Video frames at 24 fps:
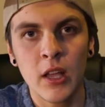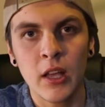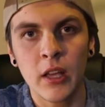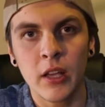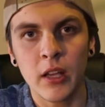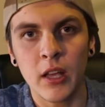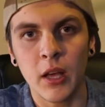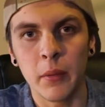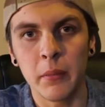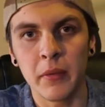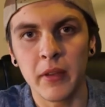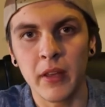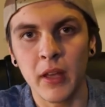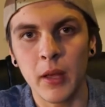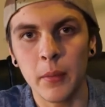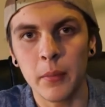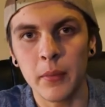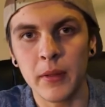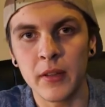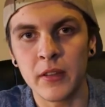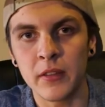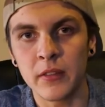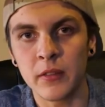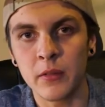coming up.
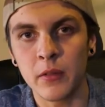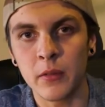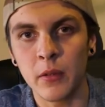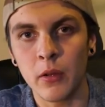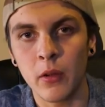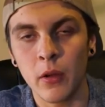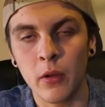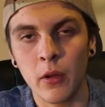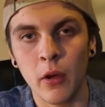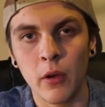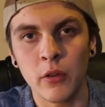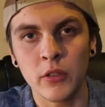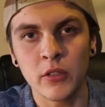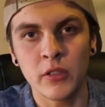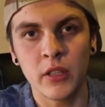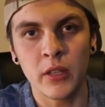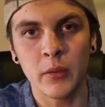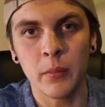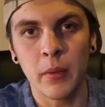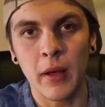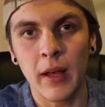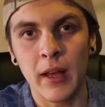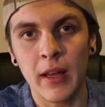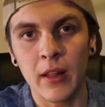It's
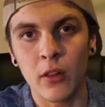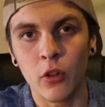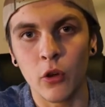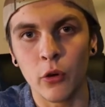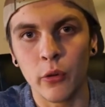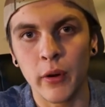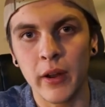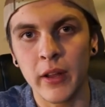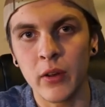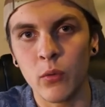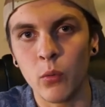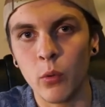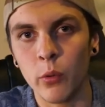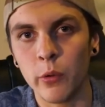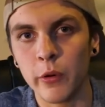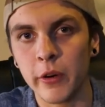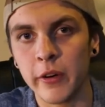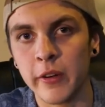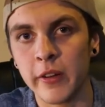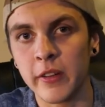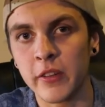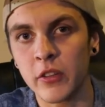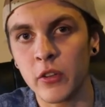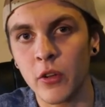hosted by Lorraine
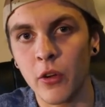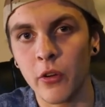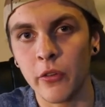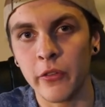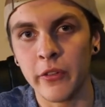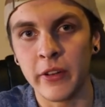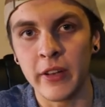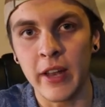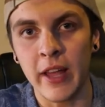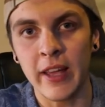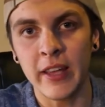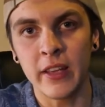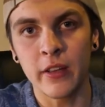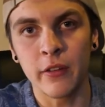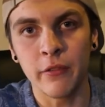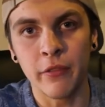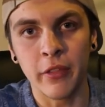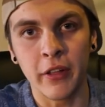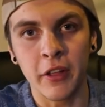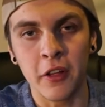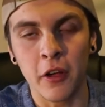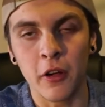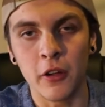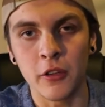Warren. It's called Night of
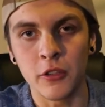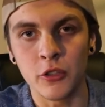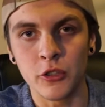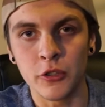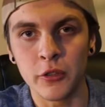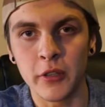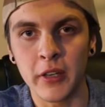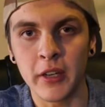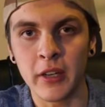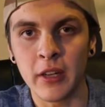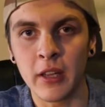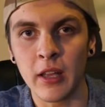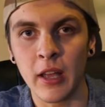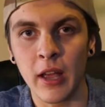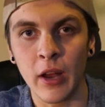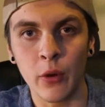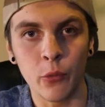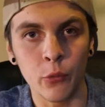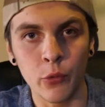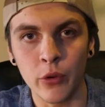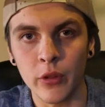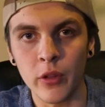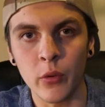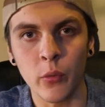the Conjuring. I
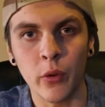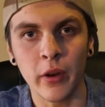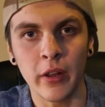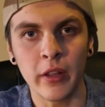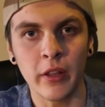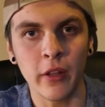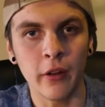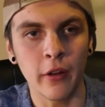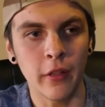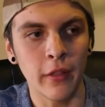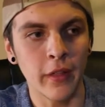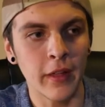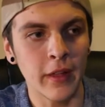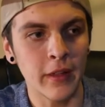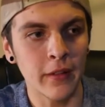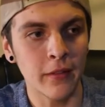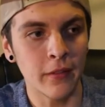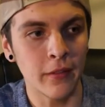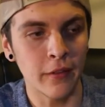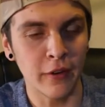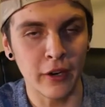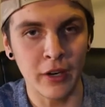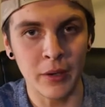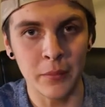really want to go to that.
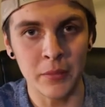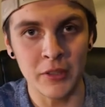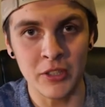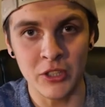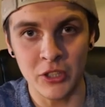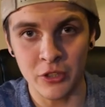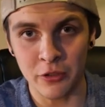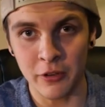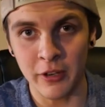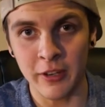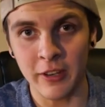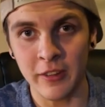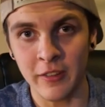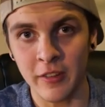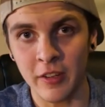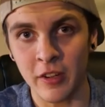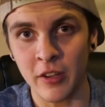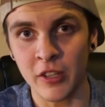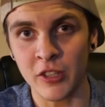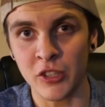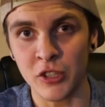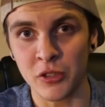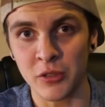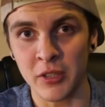They're going to be screening The
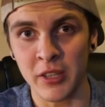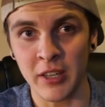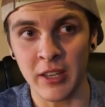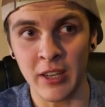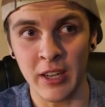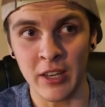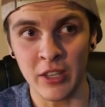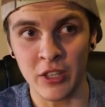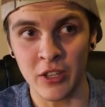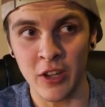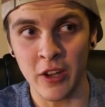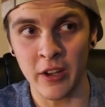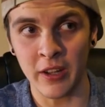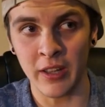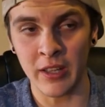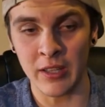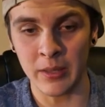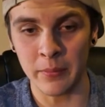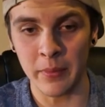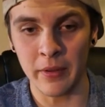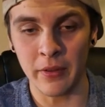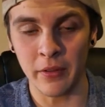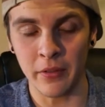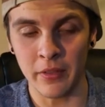Conjuring and talking
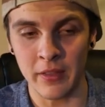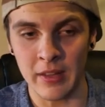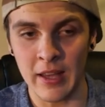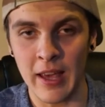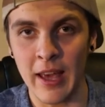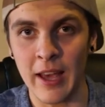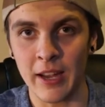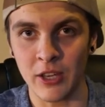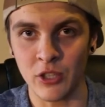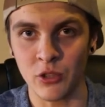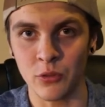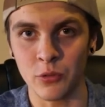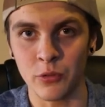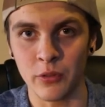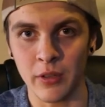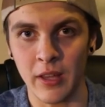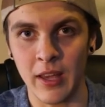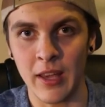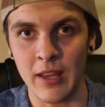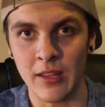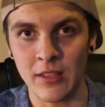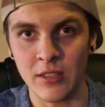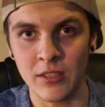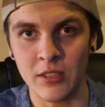about the actual
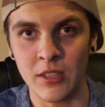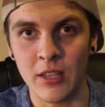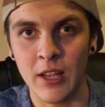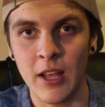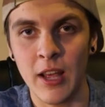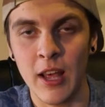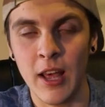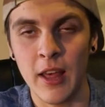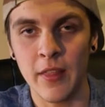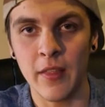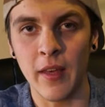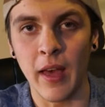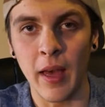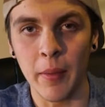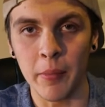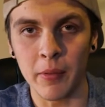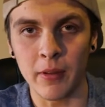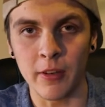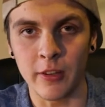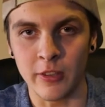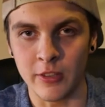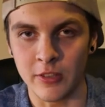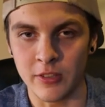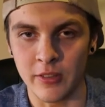case that
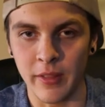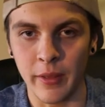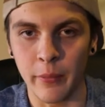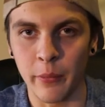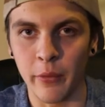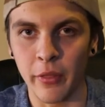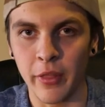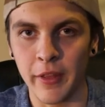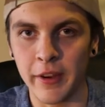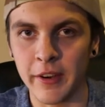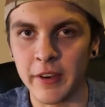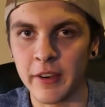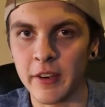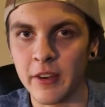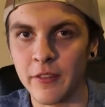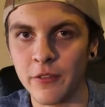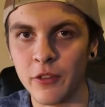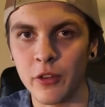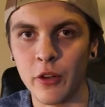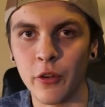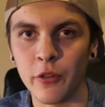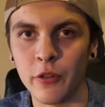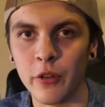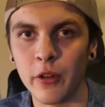happened because they were there. If
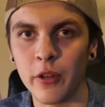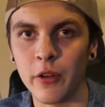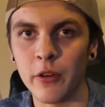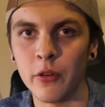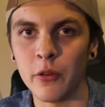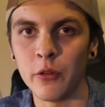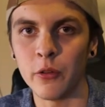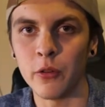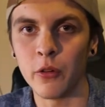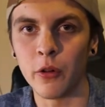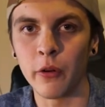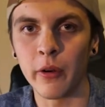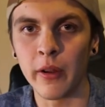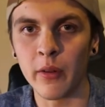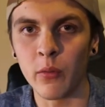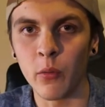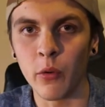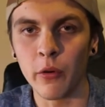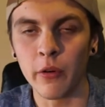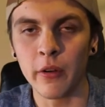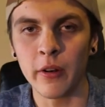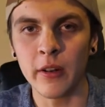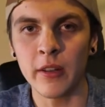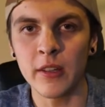you don't know who Lorraine
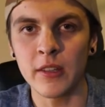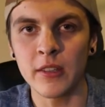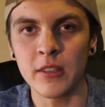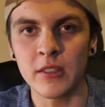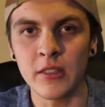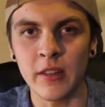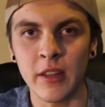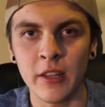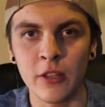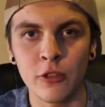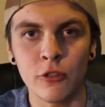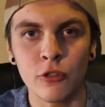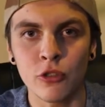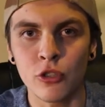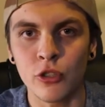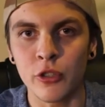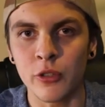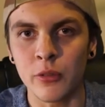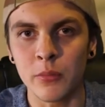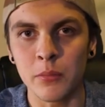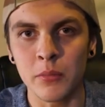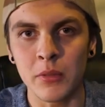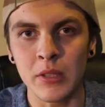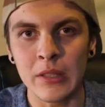Warren is, then you
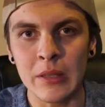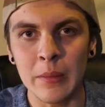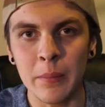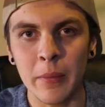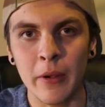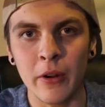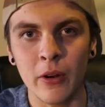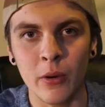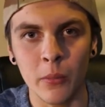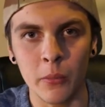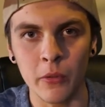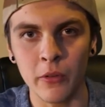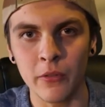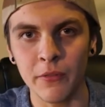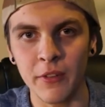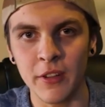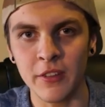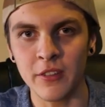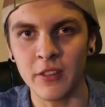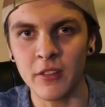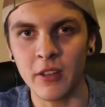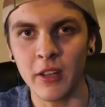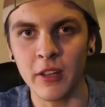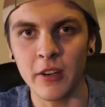shouldn't be a paranormal
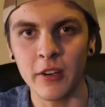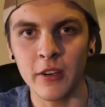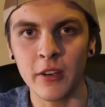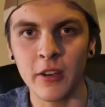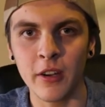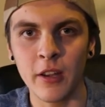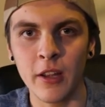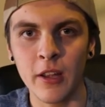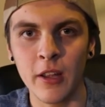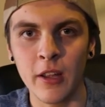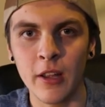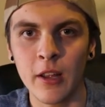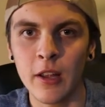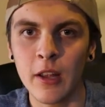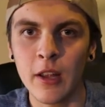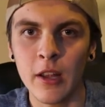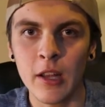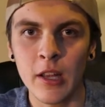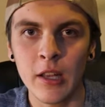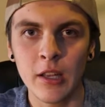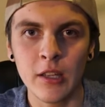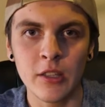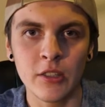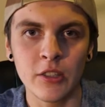investigator.
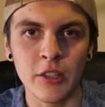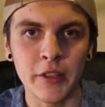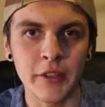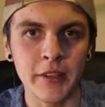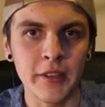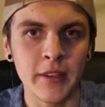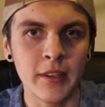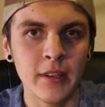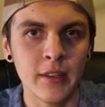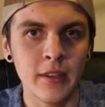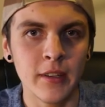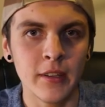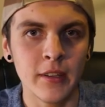Sorry.